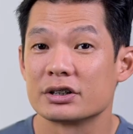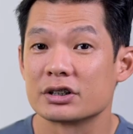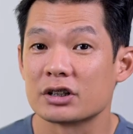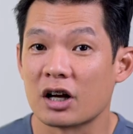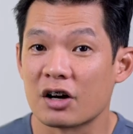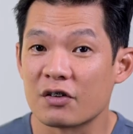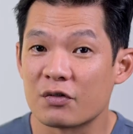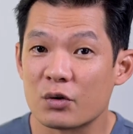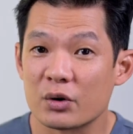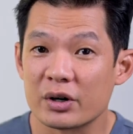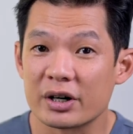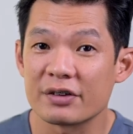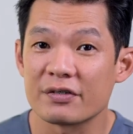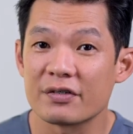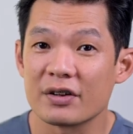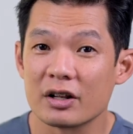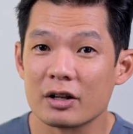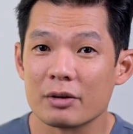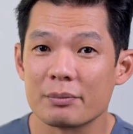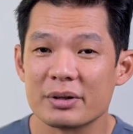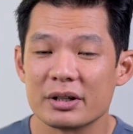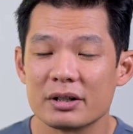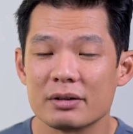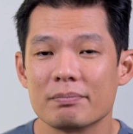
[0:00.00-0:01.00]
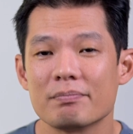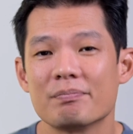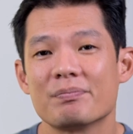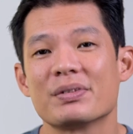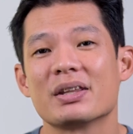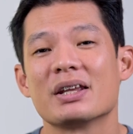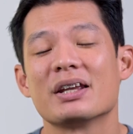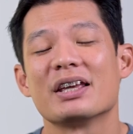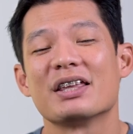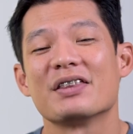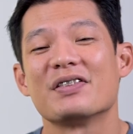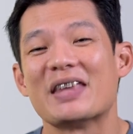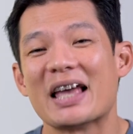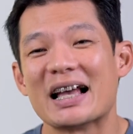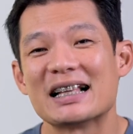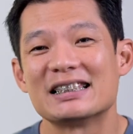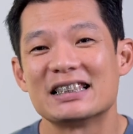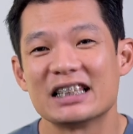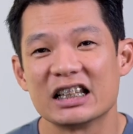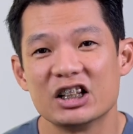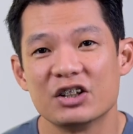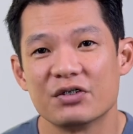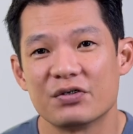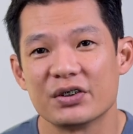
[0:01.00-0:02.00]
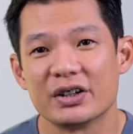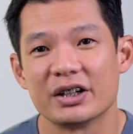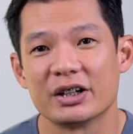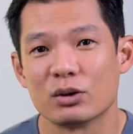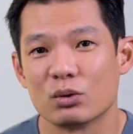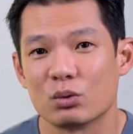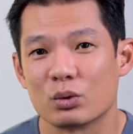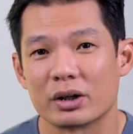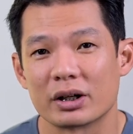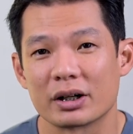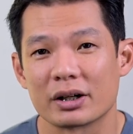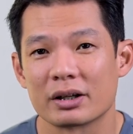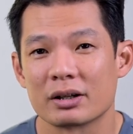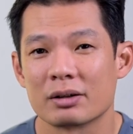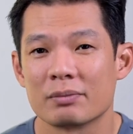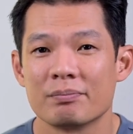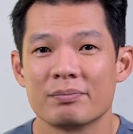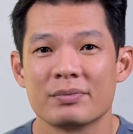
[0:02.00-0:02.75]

Software development? That's infinite work.